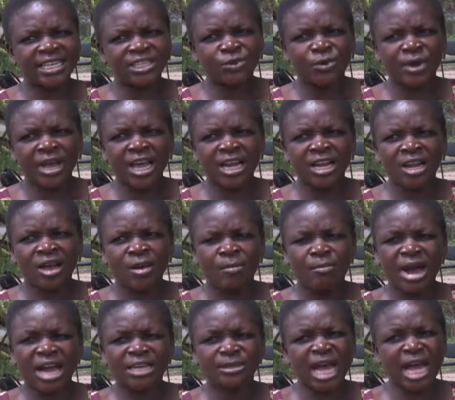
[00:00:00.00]
it well.
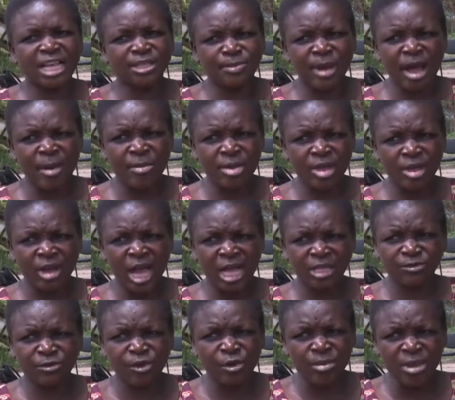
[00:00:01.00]
But as
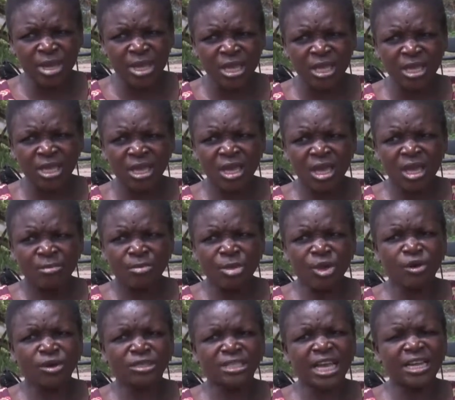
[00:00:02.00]
for me,
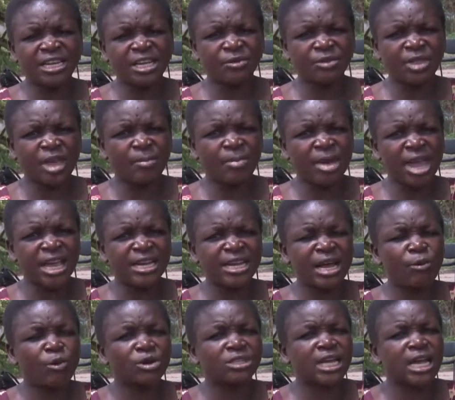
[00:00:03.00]
because I knew the pain
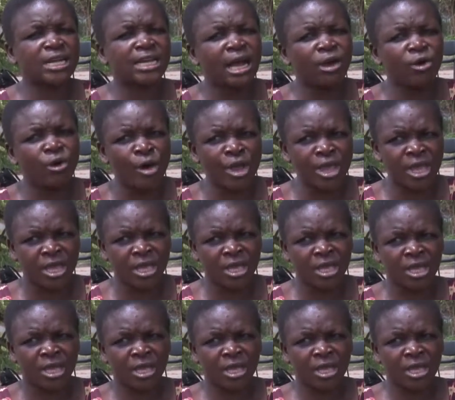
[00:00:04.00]
I was undergoing,